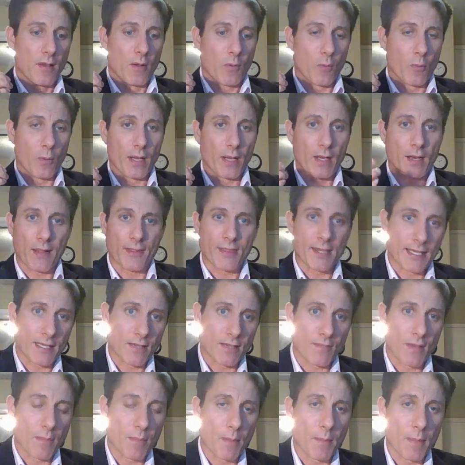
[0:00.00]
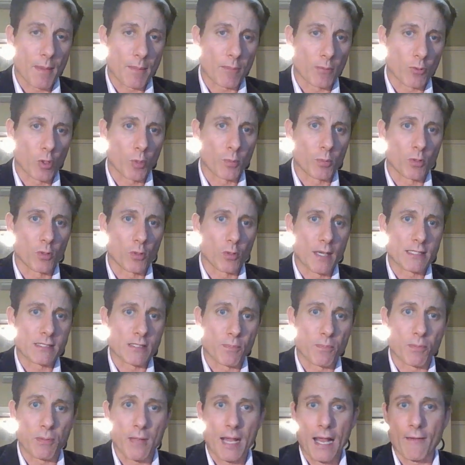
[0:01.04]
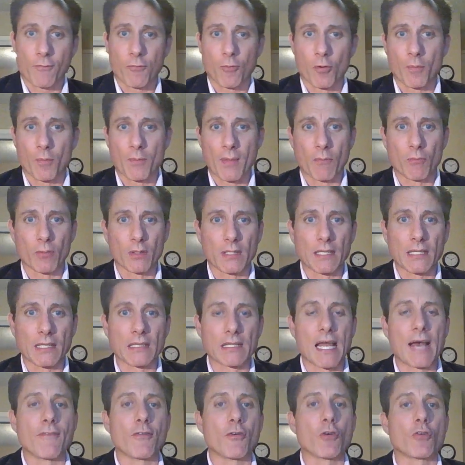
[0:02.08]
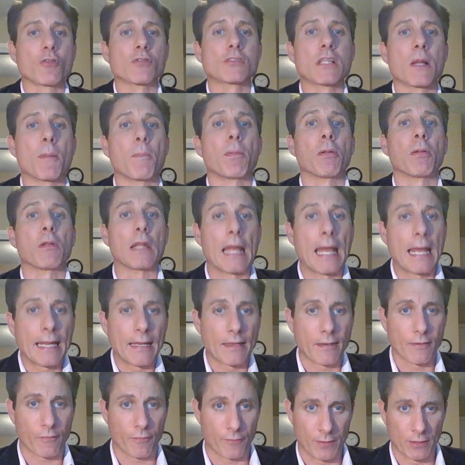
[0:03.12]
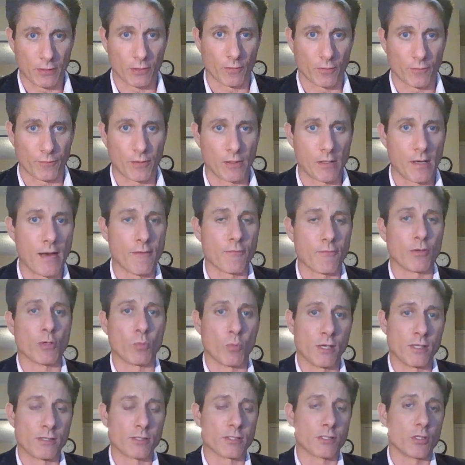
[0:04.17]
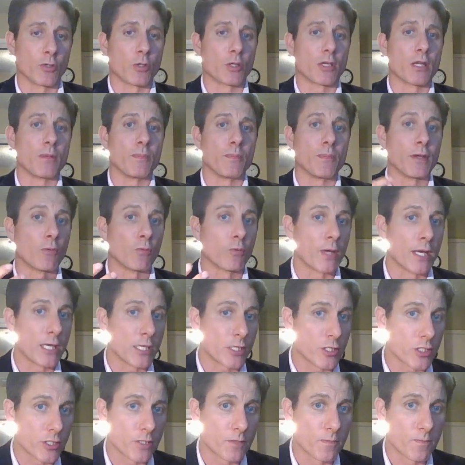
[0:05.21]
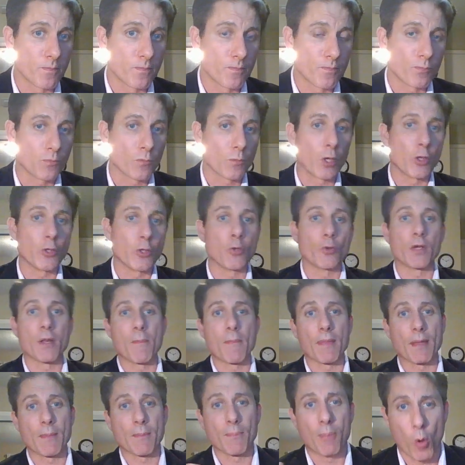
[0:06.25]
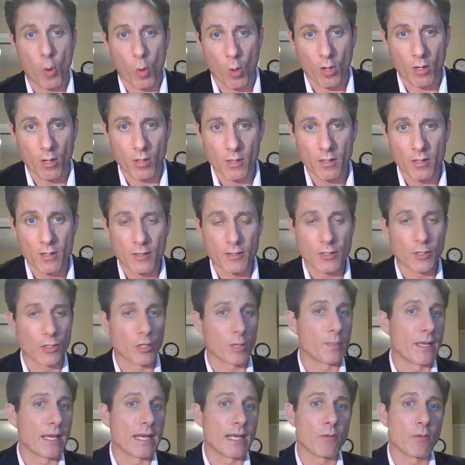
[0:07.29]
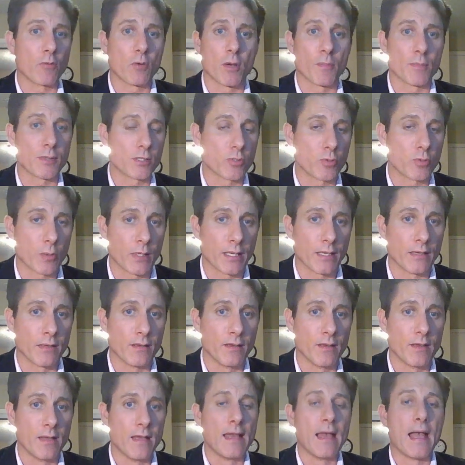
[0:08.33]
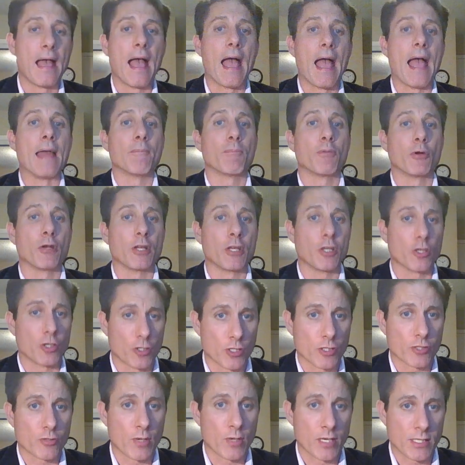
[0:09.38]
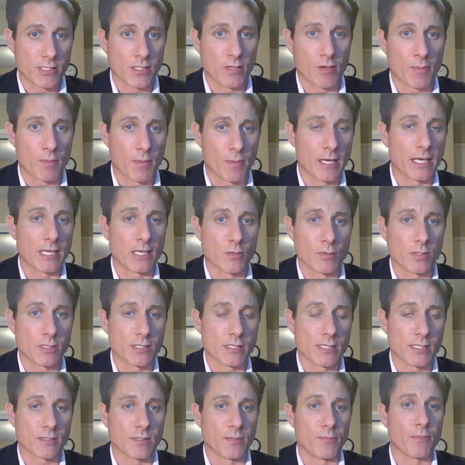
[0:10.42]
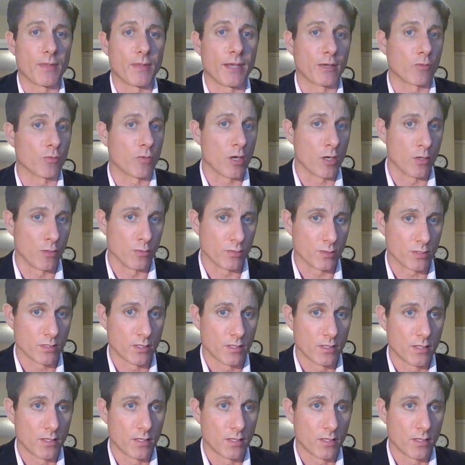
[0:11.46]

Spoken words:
When I think of MMM Global as a platform that really levels the playing field for everyone, so you could be rich, you can be poor, you could be anywhere in between, and put in your discretionary money into a system that grows.